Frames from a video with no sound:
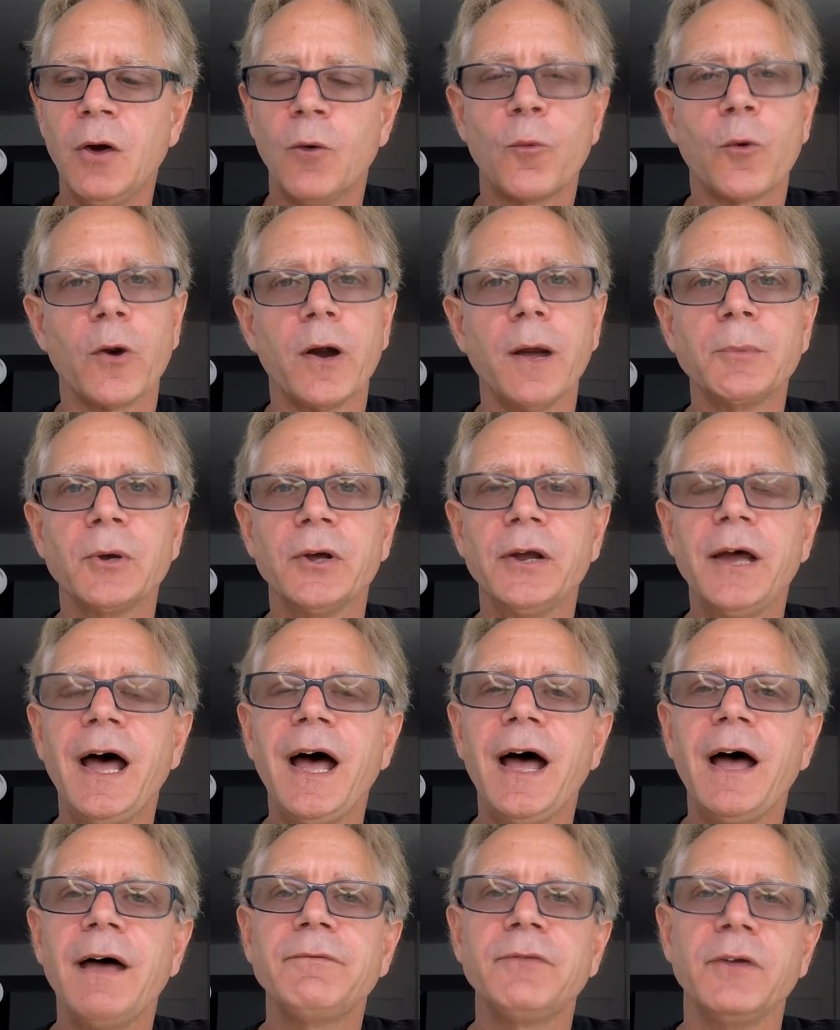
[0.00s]
where I'm going to
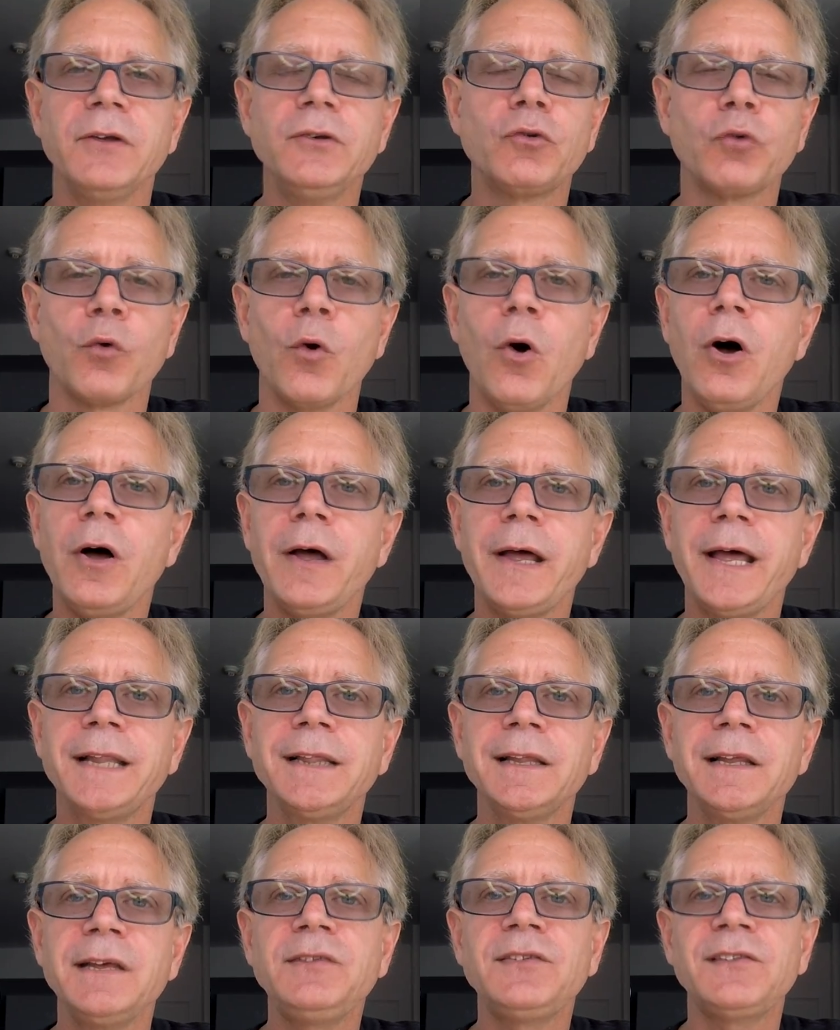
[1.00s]
have and draw
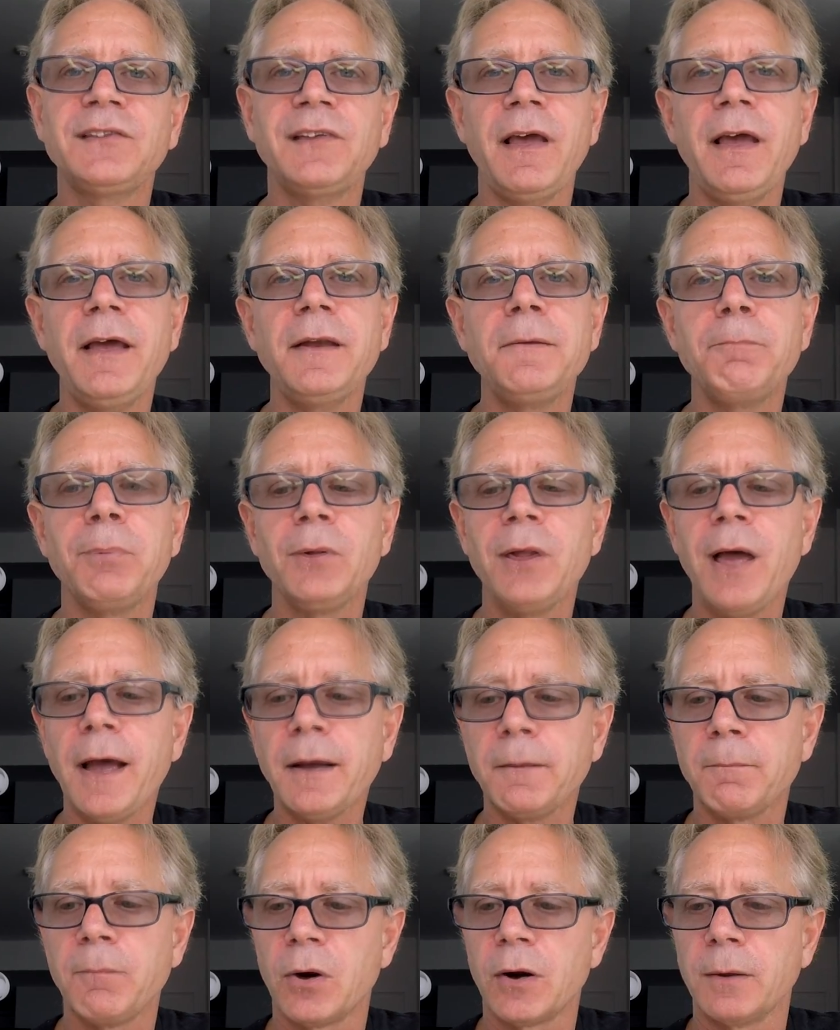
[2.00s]
at least 10
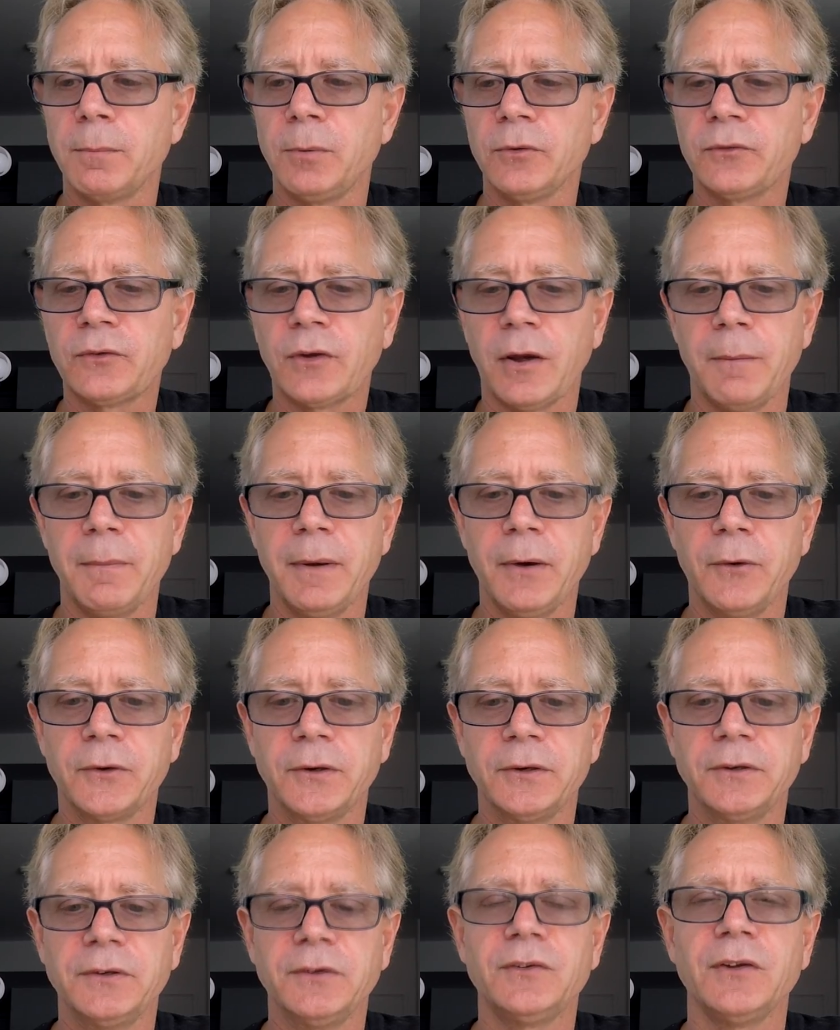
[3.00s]
black marbles come out
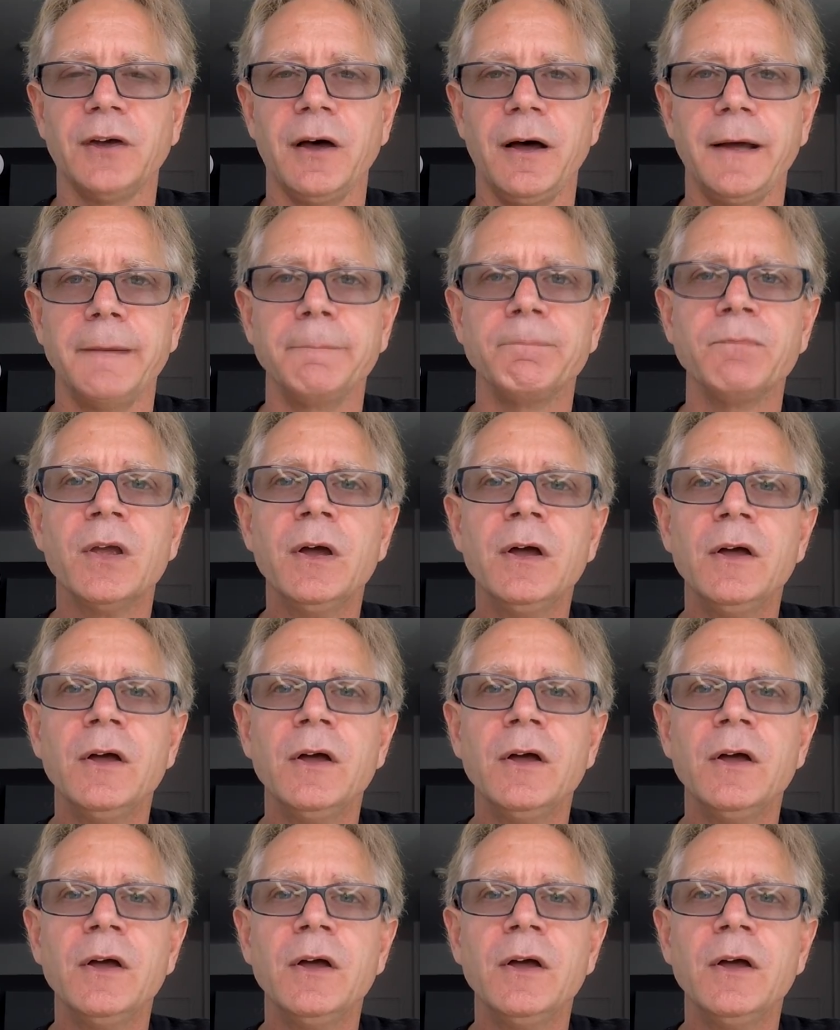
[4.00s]
at a time.